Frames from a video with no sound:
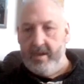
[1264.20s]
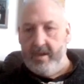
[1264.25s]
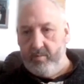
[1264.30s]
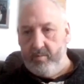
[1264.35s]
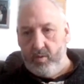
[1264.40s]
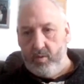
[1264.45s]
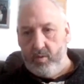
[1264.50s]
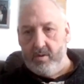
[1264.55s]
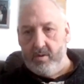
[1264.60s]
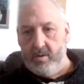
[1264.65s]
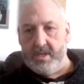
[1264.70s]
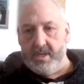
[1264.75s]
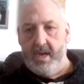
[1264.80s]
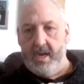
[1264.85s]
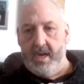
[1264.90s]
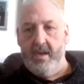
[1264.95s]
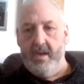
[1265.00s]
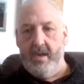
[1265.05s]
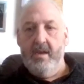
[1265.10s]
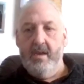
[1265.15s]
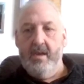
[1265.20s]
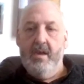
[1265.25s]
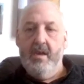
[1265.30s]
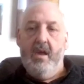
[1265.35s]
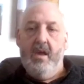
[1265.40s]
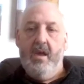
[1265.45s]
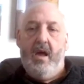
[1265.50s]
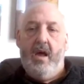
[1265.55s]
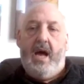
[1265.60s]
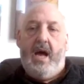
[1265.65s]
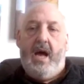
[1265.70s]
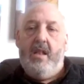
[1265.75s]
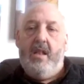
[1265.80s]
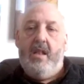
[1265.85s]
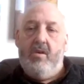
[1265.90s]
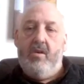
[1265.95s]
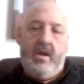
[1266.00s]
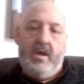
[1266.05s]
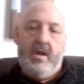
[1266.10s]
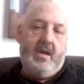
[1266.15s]
of water.
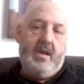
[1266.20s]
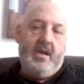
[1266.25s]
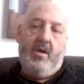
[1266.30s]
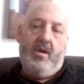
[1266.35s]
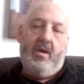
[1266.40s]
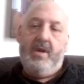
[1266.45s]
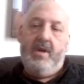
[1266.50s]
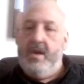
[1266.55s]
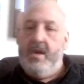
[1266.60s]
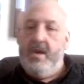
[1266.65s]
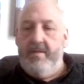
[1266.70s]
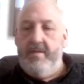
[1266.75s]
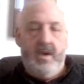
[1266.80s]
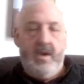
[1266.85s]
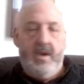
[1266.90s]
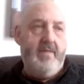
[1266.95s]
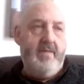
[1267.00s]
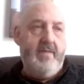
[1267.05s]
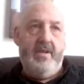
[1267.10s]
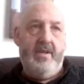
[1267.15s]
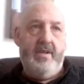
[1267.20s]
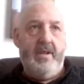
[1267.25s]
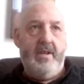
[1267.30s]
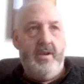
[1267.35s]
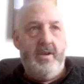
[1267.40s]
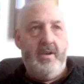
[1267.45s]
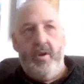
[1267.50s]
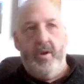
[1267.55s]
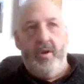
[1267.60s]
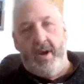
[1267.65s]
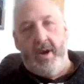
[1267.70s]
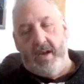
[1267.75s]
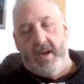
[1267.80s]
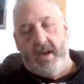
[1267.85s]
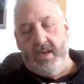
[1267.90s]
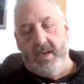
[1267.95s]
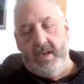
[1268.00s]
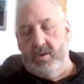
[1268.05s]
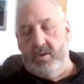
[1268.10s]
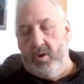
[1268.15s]
And look at, even,
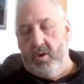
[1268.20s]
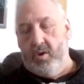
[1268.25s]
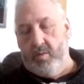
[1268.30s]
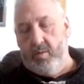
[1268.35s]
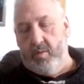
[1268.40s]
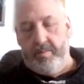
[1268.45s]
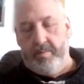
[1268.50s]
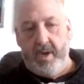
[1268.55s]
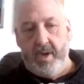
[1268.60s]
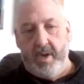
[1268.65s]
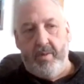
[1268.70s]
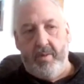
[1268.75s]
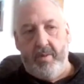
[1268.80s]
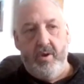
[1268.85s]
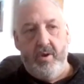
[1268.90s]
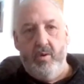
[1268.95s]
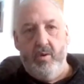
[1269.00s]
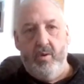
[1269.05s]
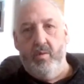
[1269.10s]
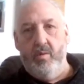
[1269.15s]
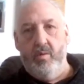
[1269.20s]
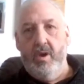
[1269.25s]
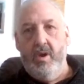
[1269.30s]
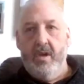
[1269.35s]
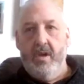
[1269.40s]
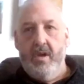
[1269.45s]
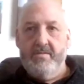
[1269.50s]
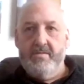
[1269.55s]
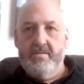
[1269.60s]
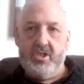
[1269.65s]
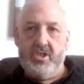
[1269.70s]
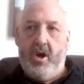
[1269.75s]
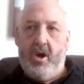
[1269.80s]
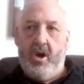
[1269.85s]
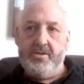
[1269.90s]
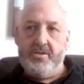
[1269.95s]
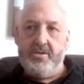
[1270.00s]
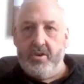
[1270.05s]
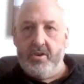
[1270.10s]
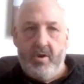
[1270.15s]
I talk with people who
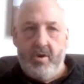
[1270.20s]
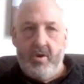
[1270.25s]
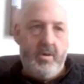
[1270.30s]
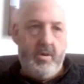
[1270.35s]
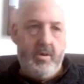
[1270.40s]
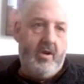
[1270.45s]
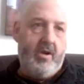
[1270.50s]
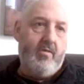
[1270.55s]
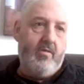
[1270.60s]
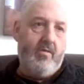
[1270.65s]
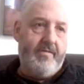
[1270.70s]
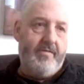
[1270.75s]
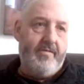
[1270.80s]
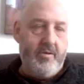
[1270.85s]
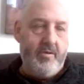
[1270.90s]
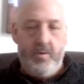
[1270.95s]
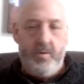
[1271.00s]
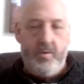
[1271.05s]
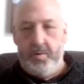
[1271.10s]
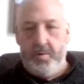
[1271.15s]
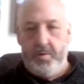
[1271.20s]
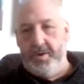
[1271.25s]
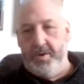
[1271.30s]
started growing their own food.